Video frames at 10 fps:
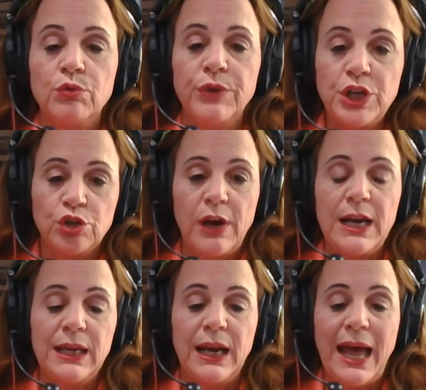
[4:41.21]

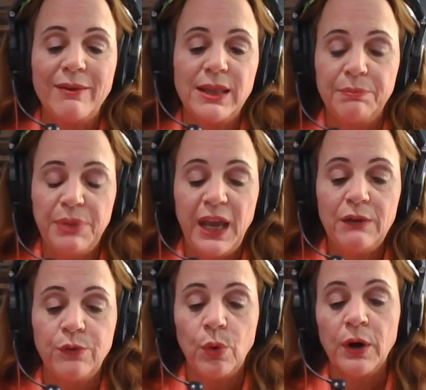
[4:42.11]
retraining and having that paid
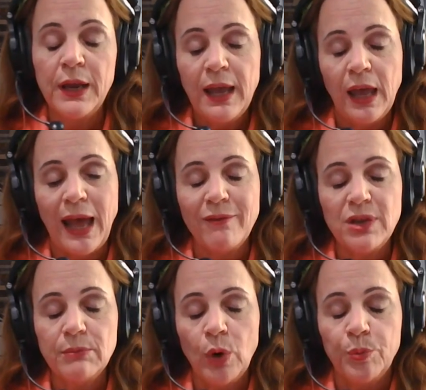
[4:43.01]
for and having
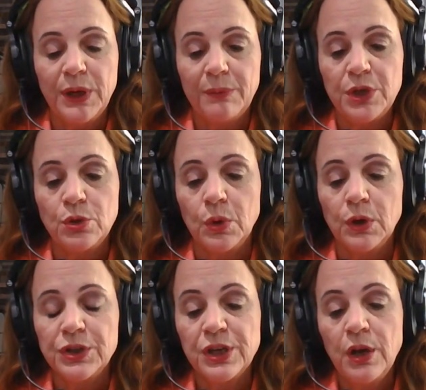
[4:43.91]
them open up the
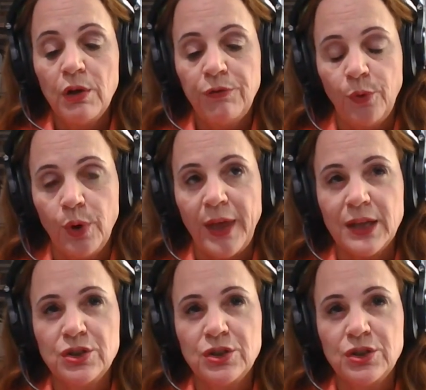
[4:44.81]
doors for that.